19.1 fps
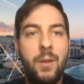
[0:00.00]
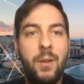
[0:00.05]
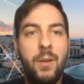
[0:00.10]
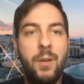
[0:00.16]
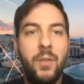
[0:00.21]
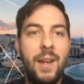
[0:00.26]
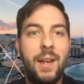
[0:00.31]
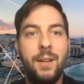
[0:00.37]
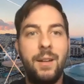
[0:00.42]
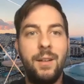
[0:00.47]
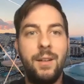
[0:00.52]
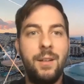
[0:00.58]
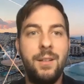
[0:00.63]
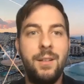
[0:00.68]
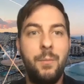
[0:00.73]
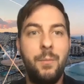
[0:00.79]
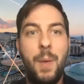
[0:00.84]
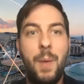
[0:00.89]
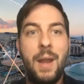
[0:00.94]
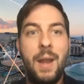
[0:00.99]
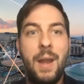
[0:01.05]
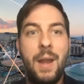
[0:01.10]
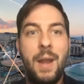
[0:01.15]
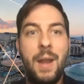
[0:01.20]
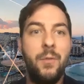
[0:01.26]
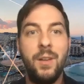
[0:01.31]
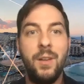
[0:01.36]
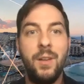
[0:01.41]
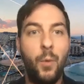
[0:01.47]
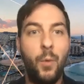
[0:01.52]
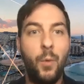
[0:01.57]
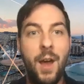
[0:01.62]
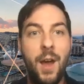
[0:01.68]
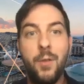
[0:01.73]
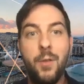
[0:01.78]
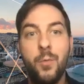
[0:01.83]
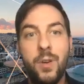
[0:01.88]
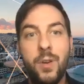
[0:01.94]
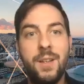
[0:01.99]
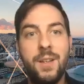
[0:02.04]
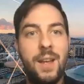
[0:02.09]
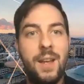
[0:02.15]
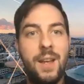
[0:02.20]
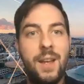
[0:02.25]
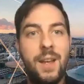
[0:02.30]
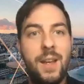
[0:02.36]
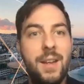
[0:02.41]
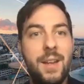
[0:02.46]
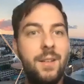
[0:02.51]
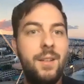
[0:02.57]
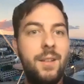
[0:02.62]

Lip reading: To say like the benefit is 100 and